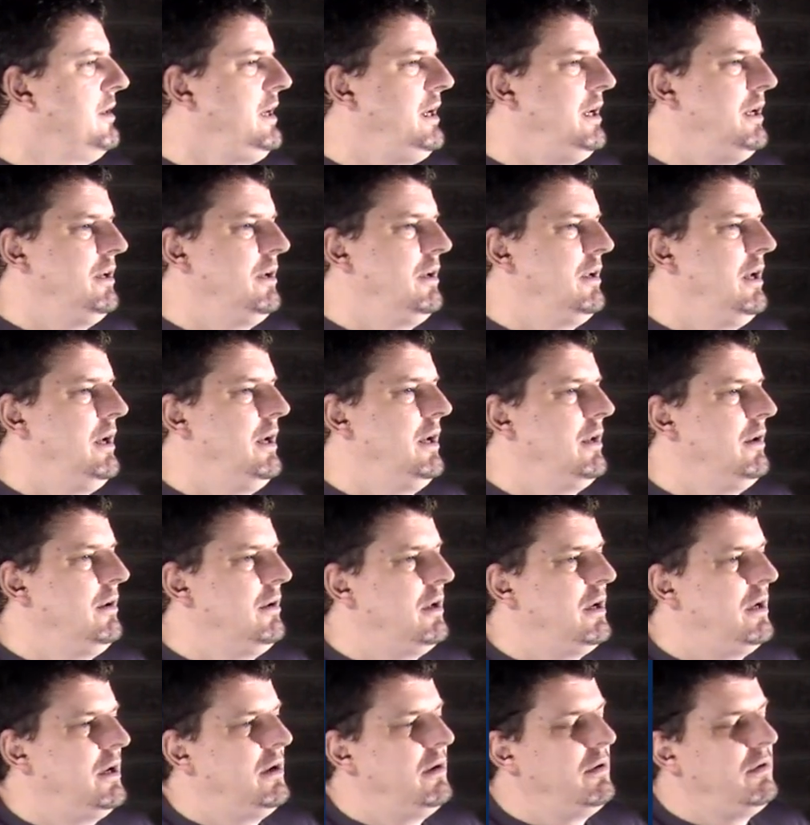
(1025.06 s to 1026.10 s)
delete.
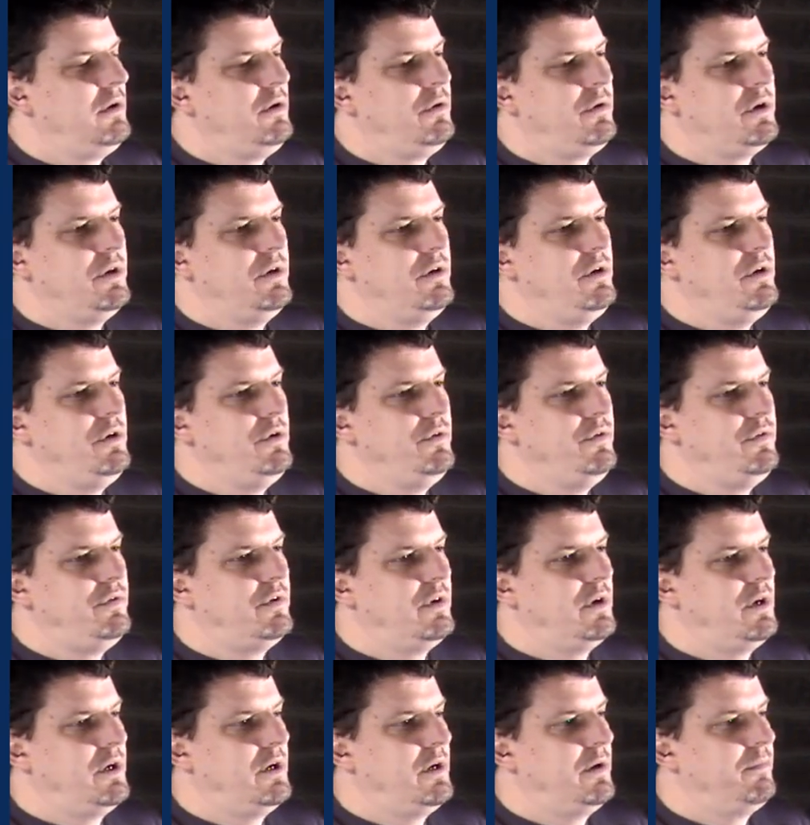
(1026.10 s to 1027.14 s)
And uh, you can
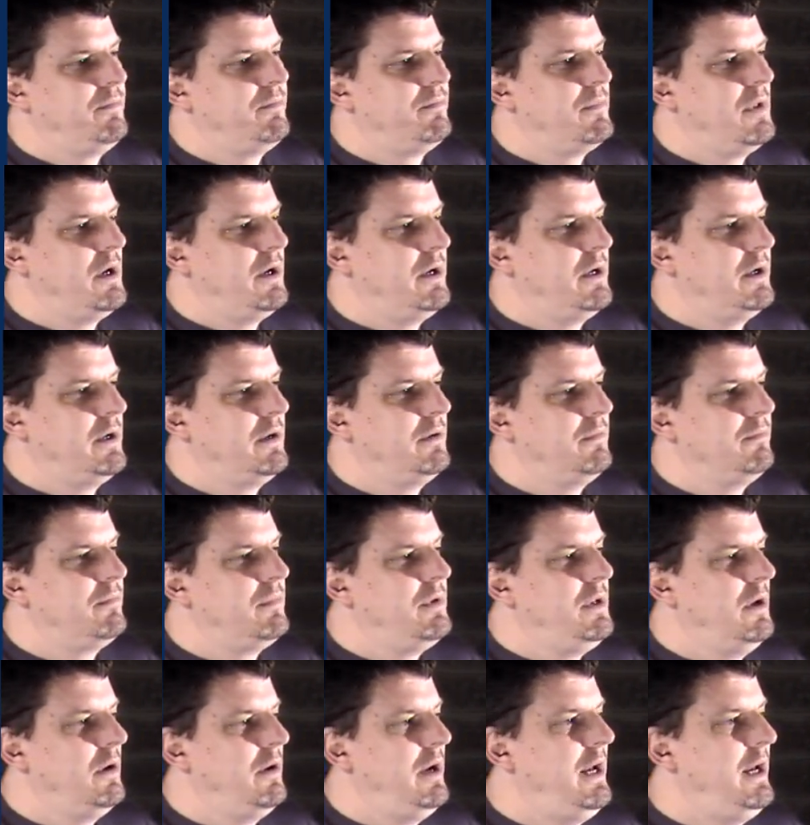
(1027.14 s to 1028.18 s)
use uh, uh,
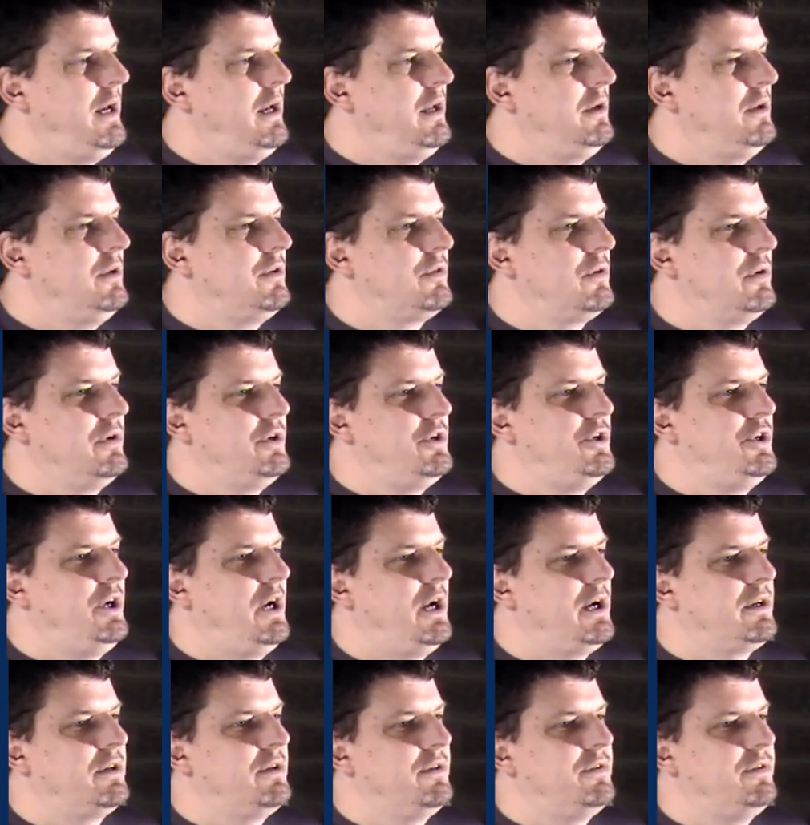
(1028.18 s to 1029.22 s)
you know, head to sort of
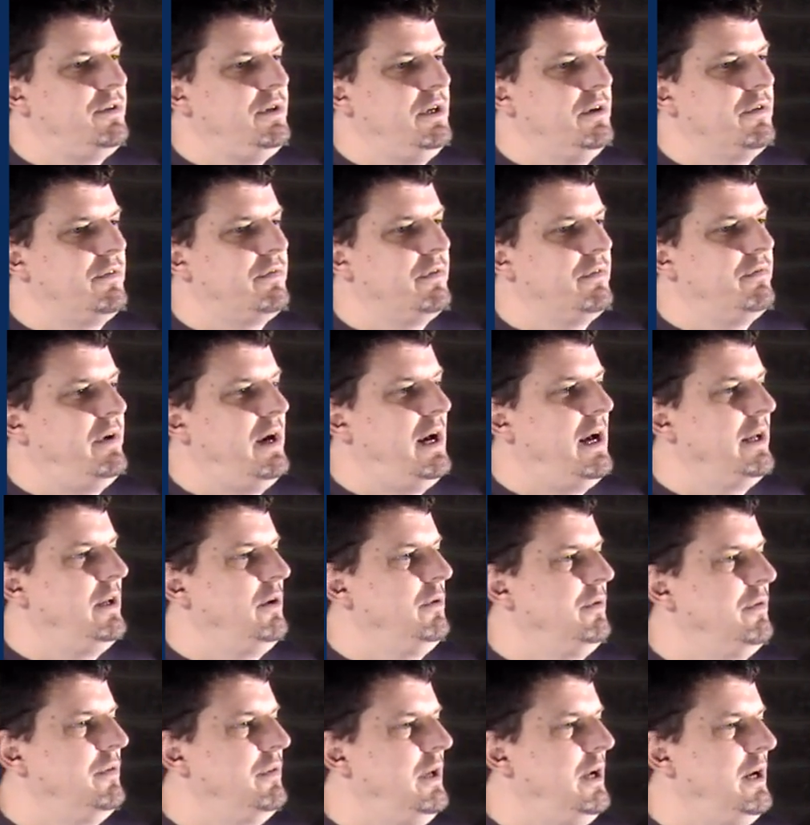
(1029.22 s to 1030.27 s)
check to see if a
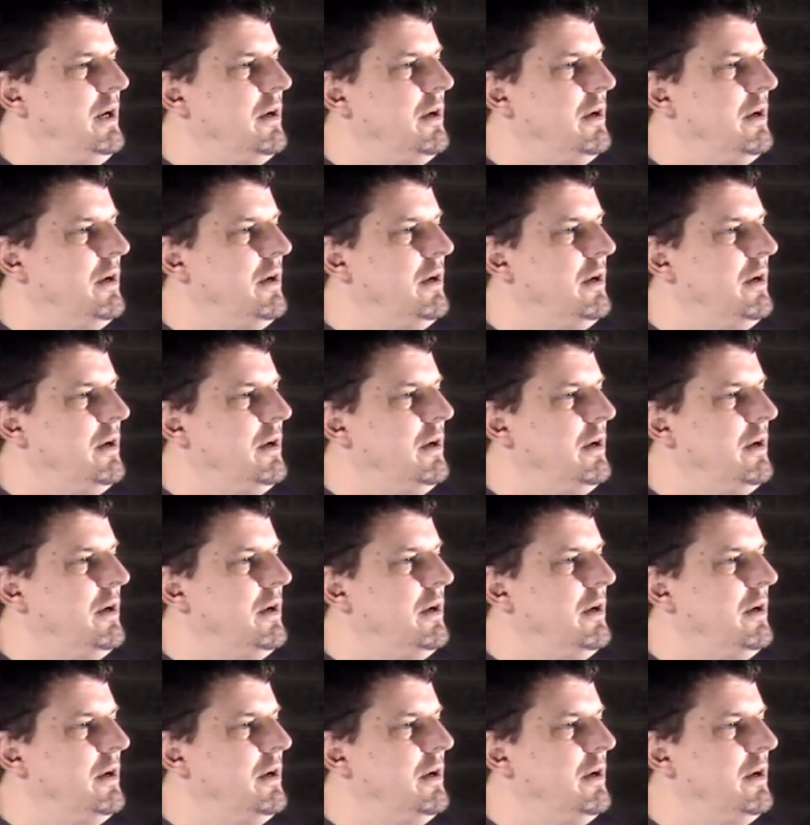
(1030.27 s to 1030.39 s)
value is